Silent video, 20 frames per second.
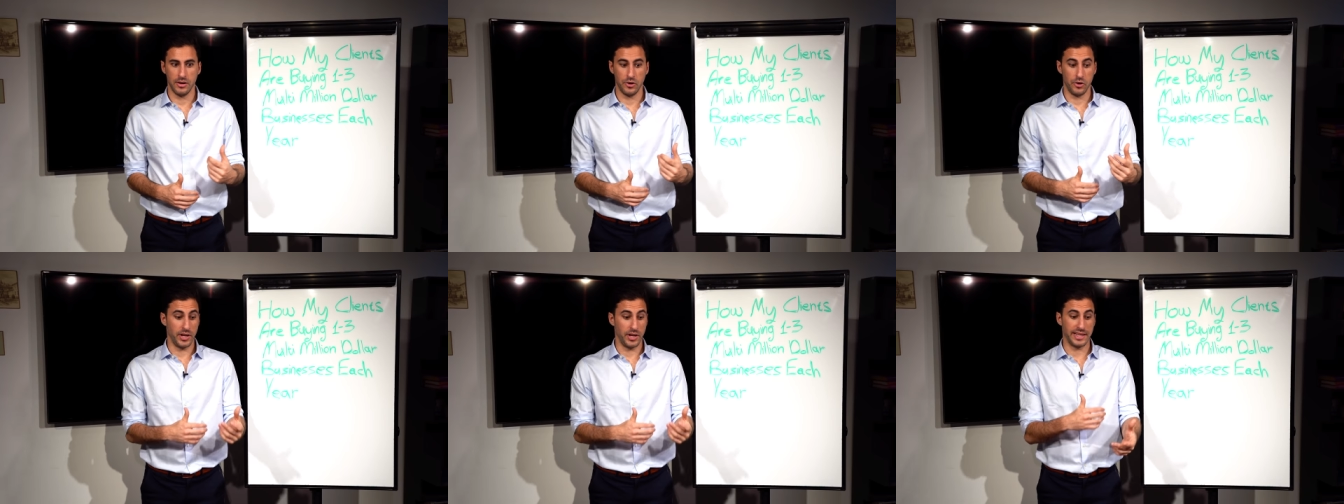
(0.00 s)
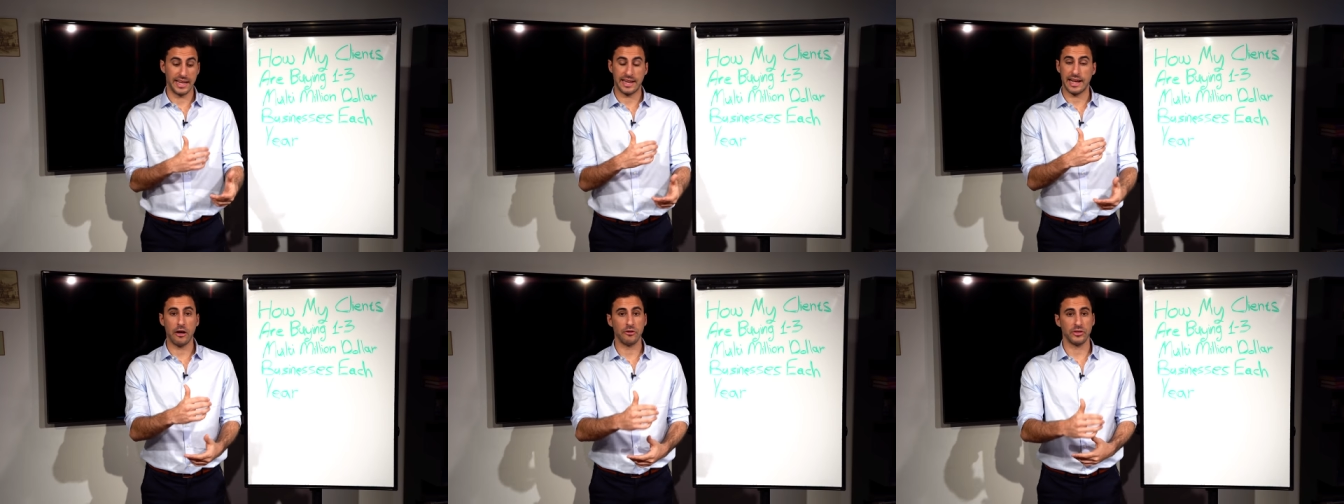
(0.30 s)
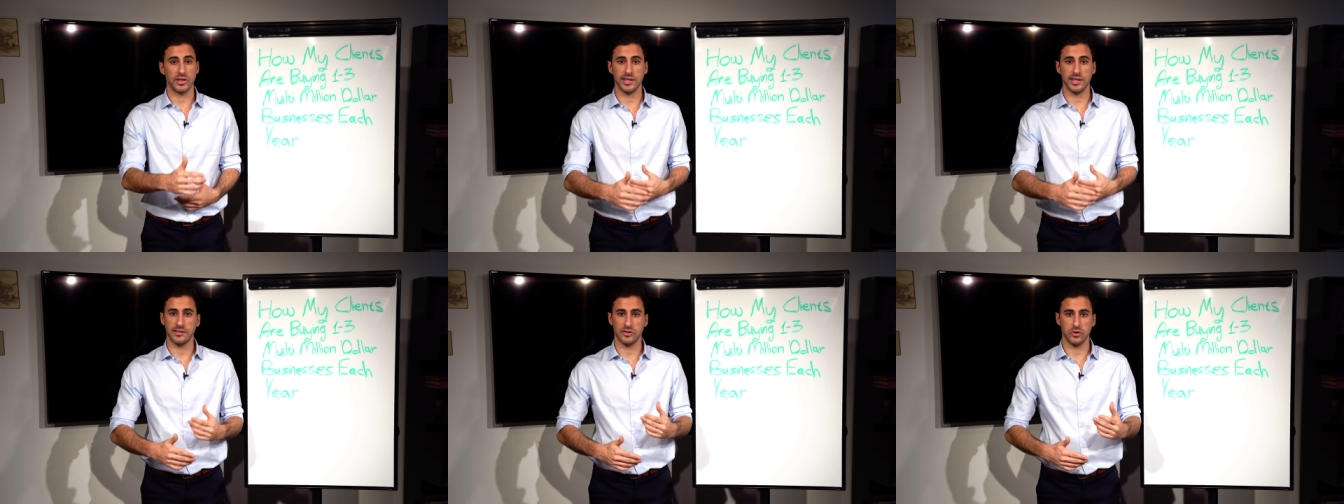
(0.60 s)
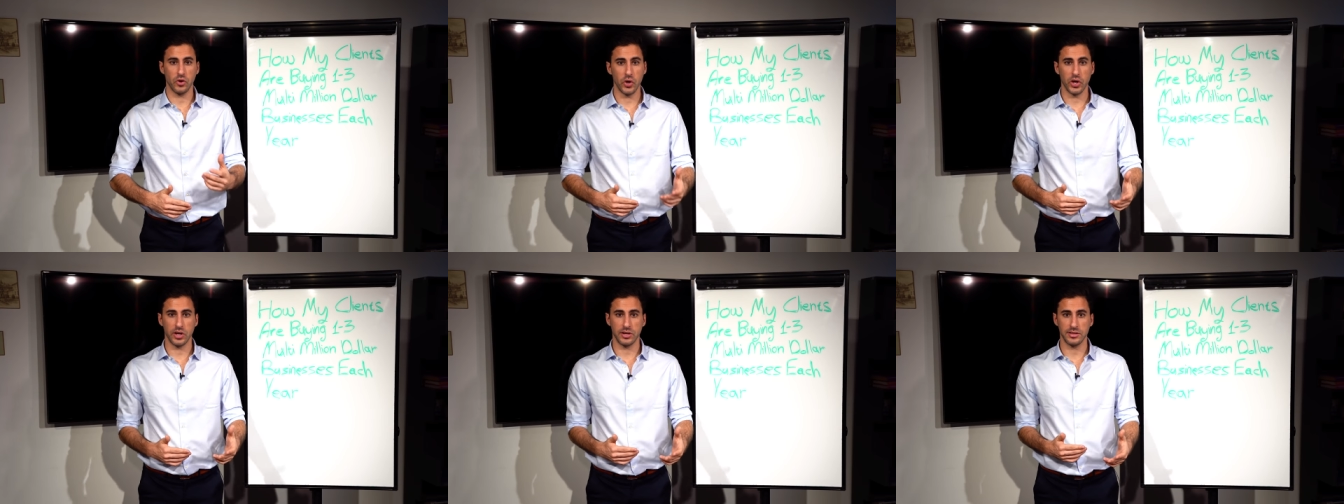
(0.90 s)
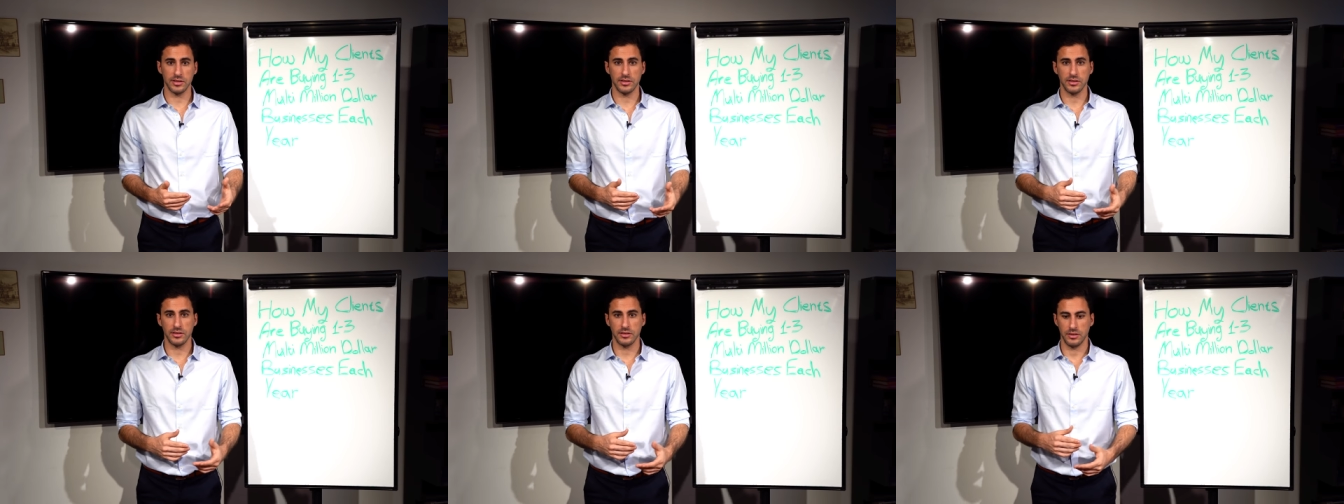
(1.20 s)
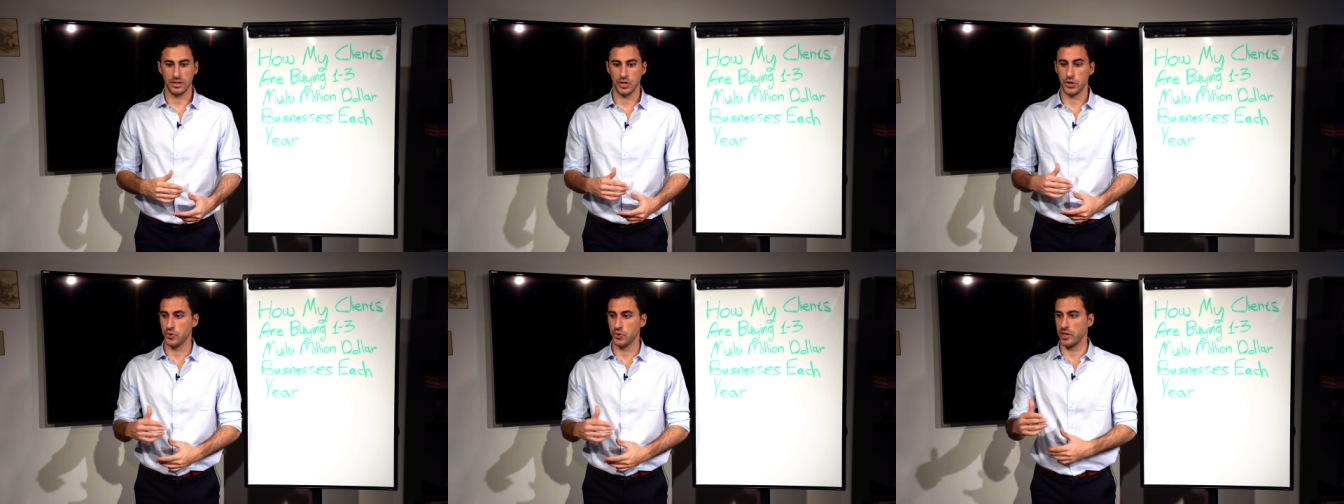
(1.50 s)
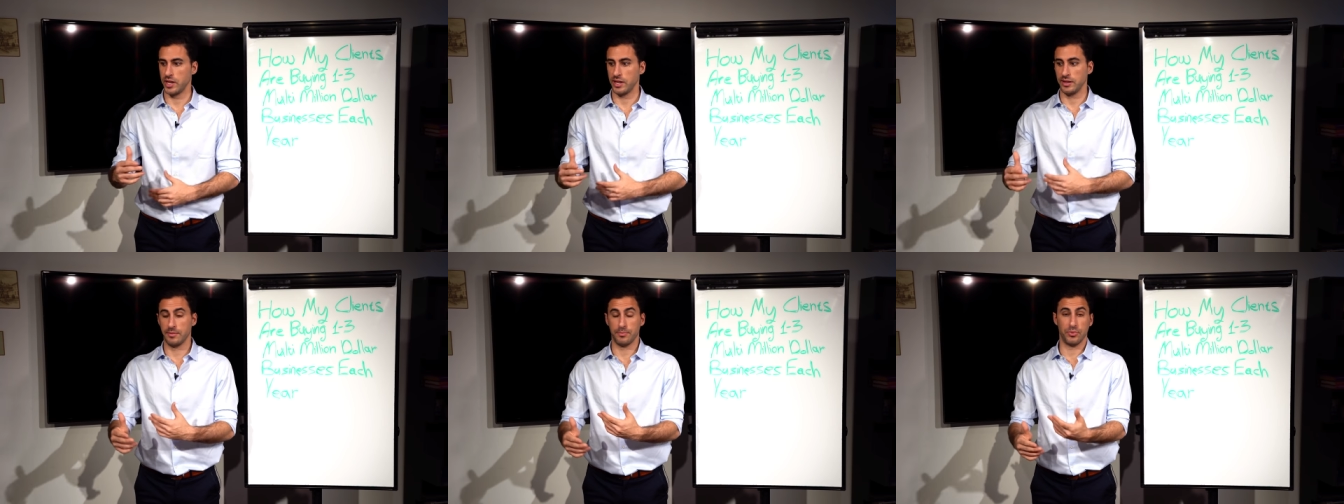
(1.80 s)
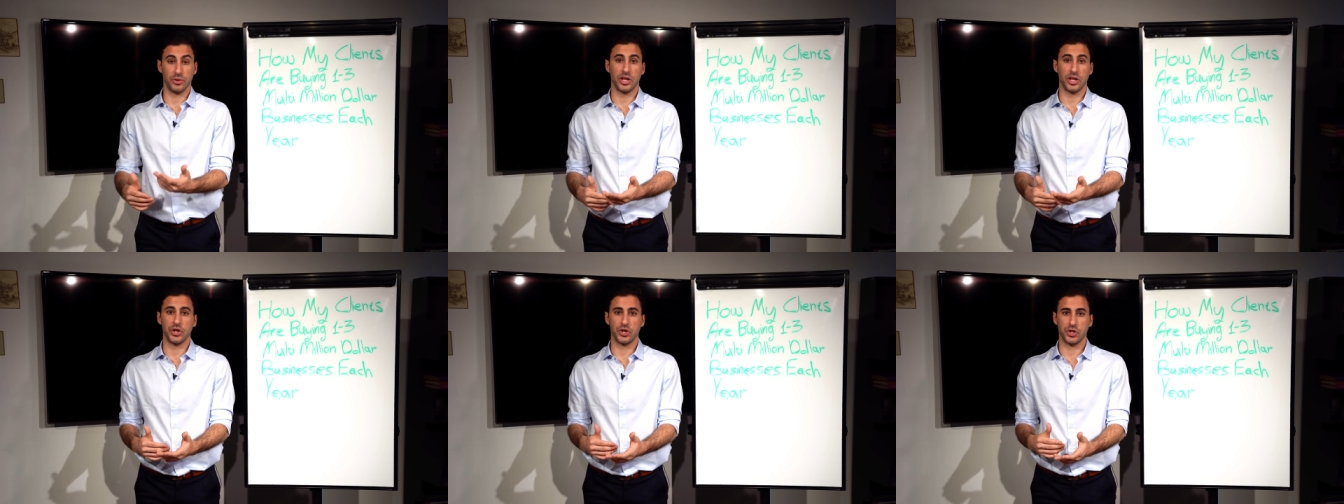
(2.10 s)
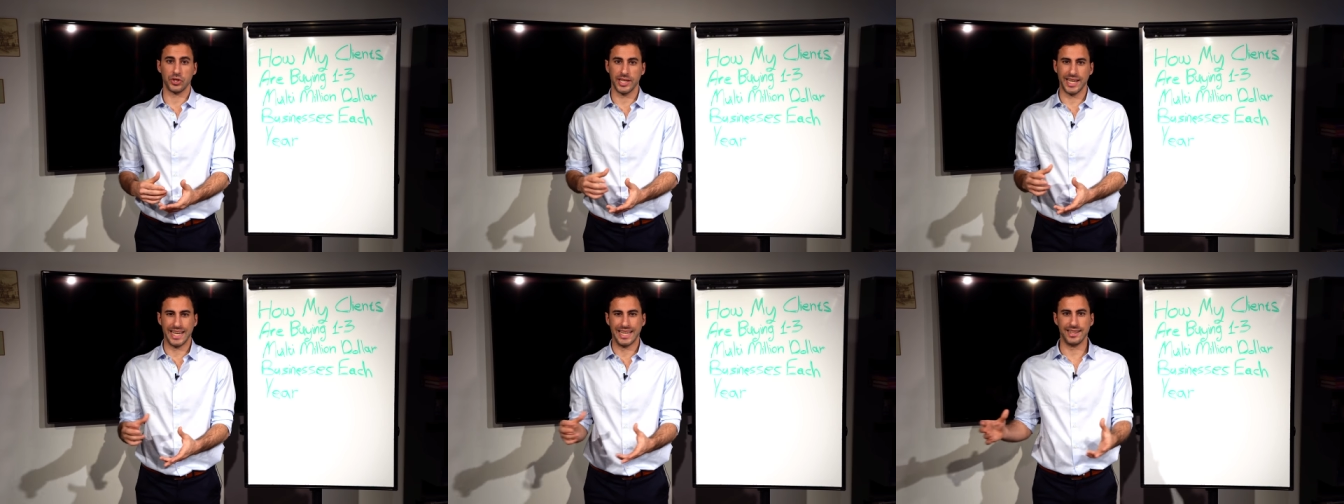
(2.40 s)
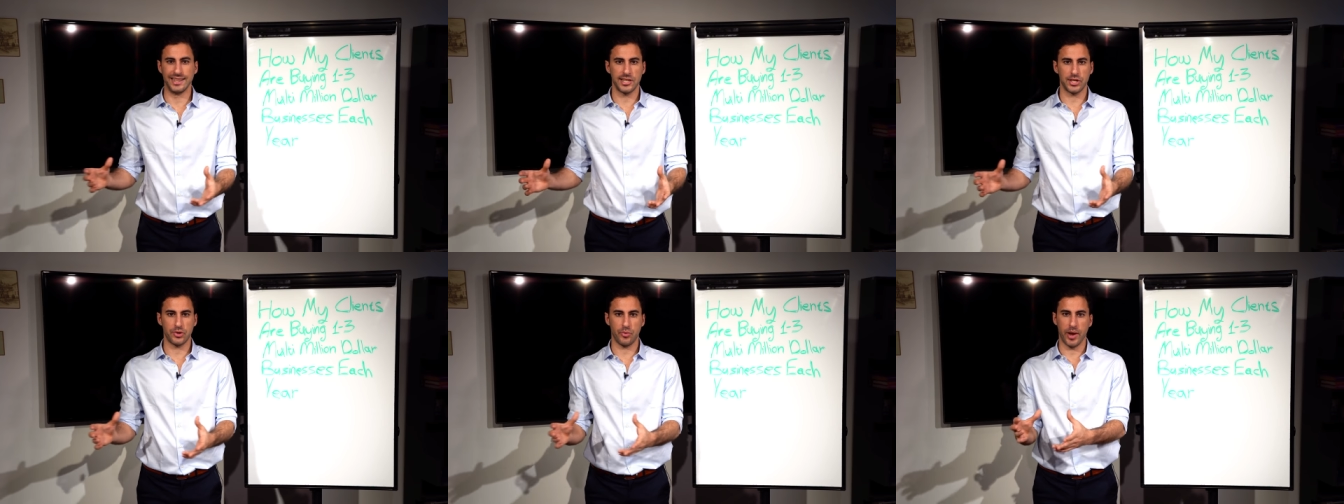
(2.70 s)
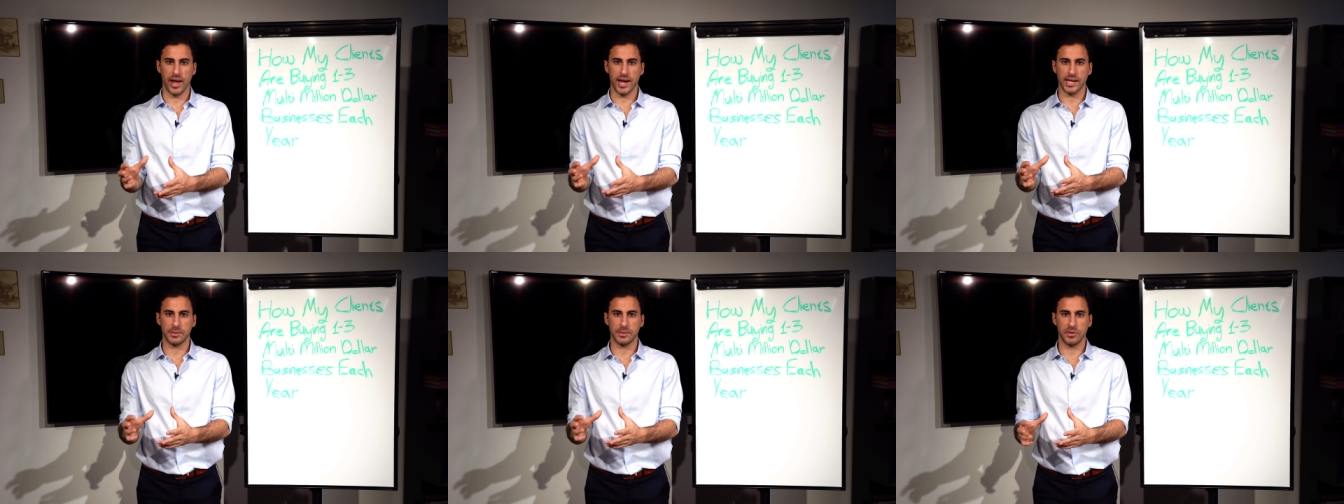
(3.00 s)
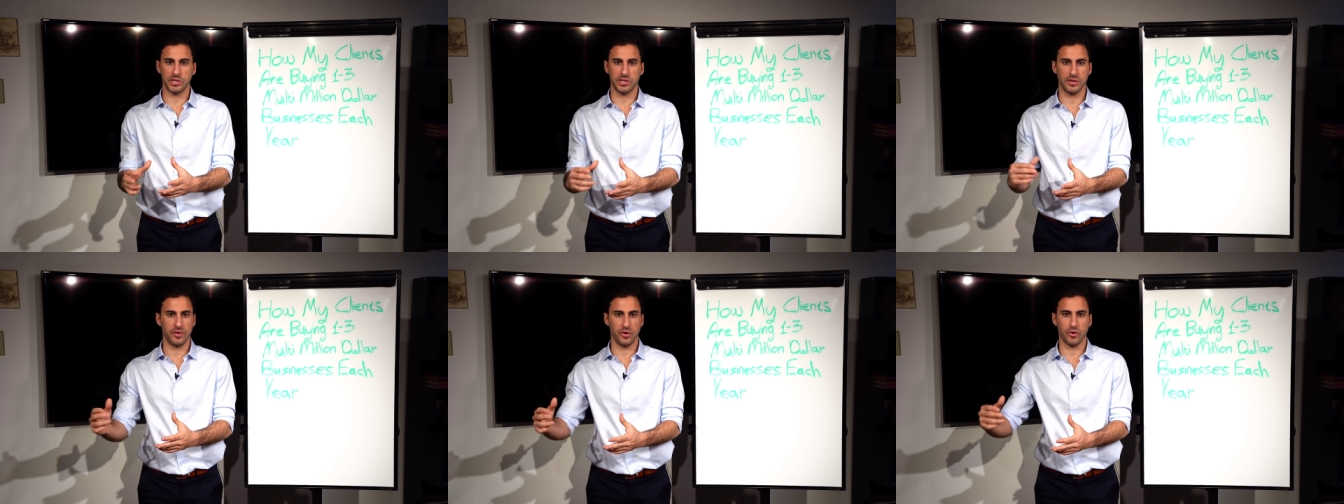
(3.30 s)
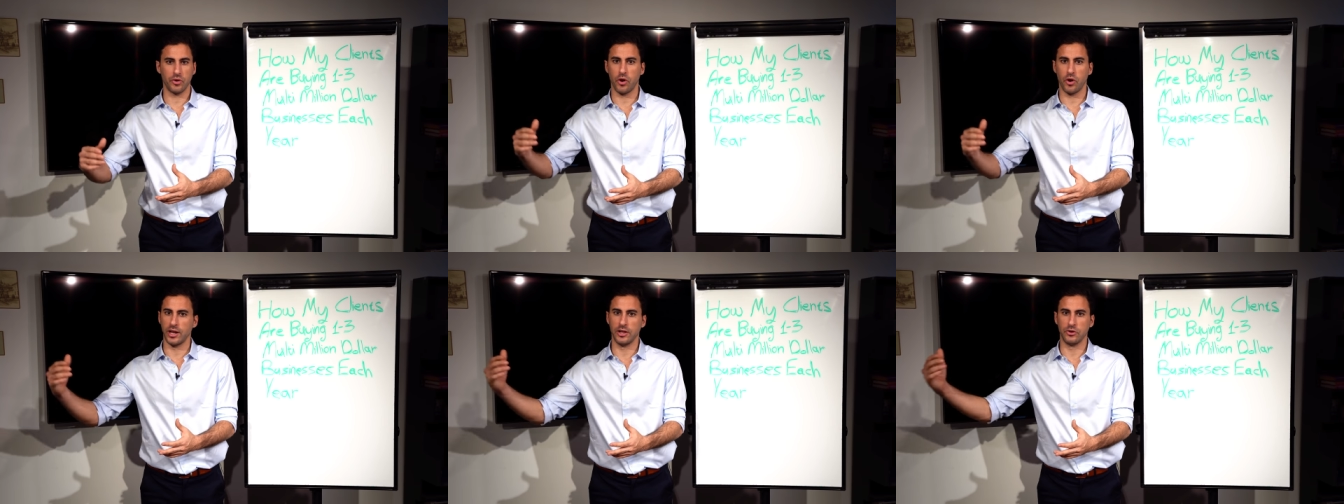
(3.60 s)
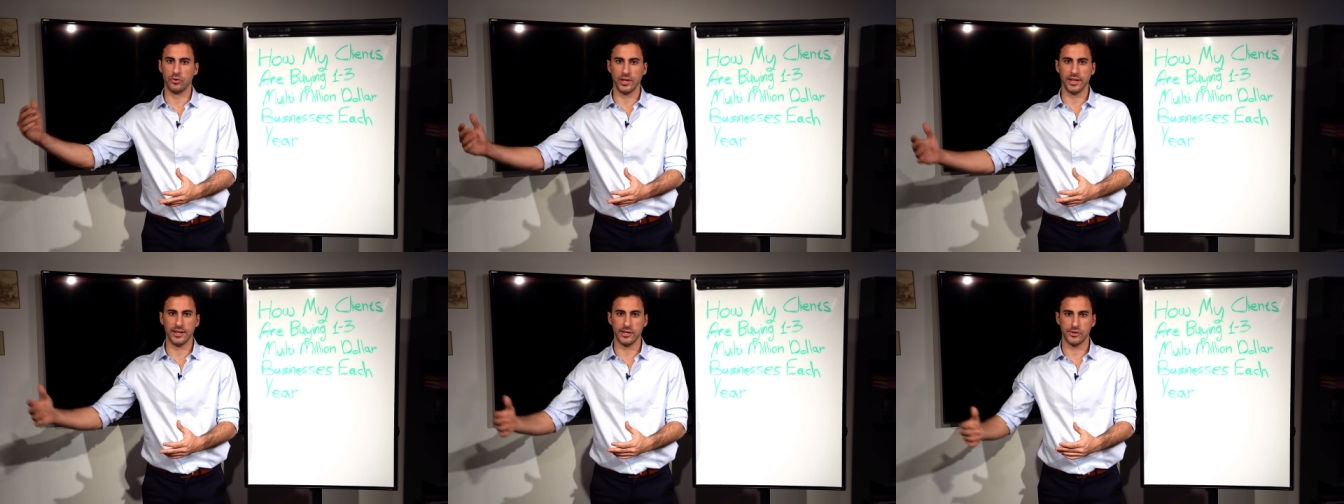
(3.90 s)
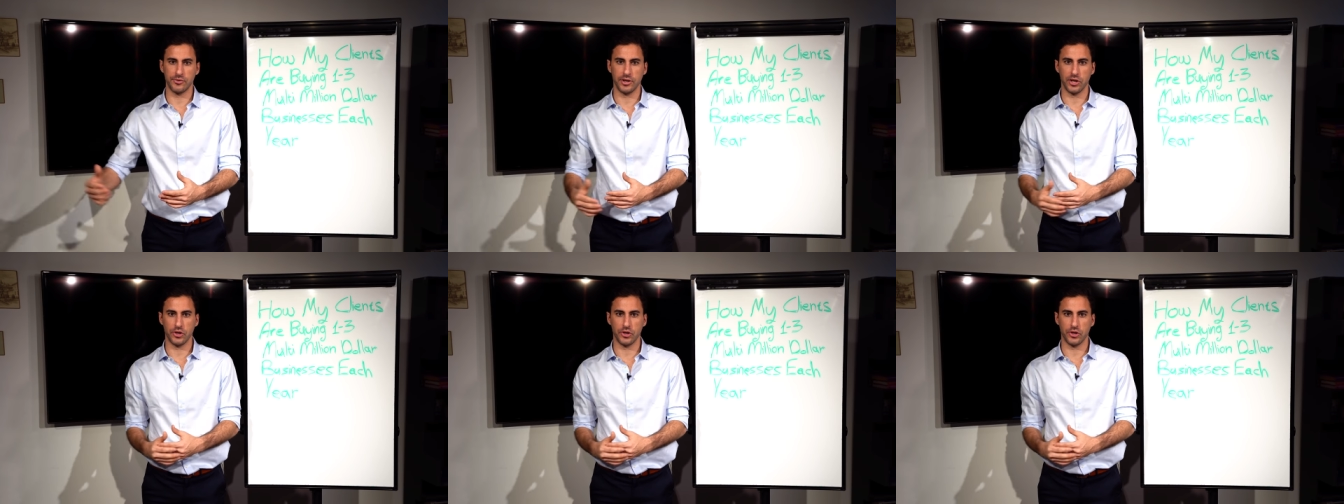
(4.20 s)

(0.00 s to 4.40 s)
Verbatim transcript: You need accountants, lawyers, you need potentially industry experts if you're going into industry